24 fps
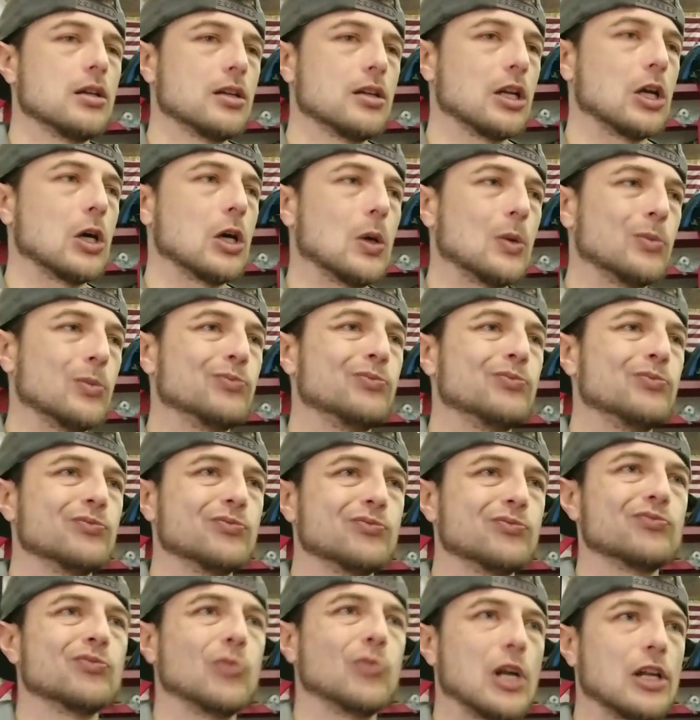you know,
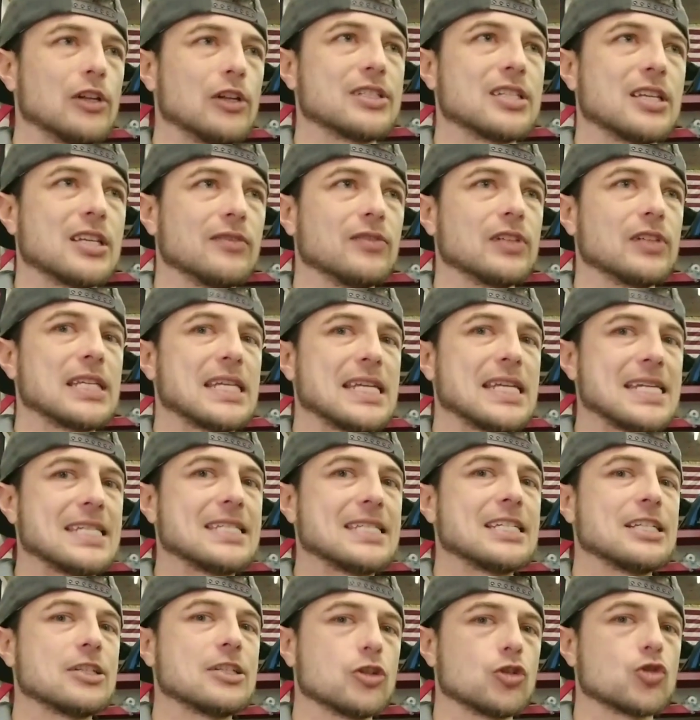relatively
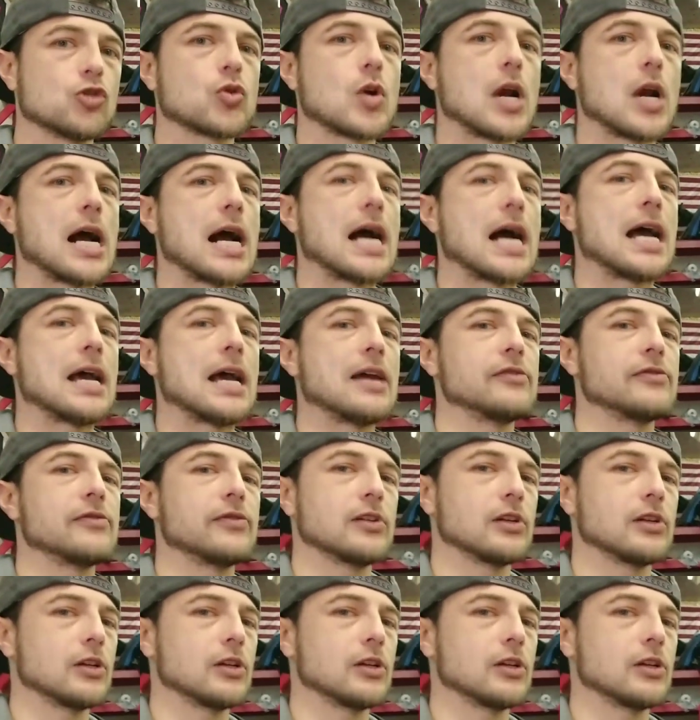easy to drive.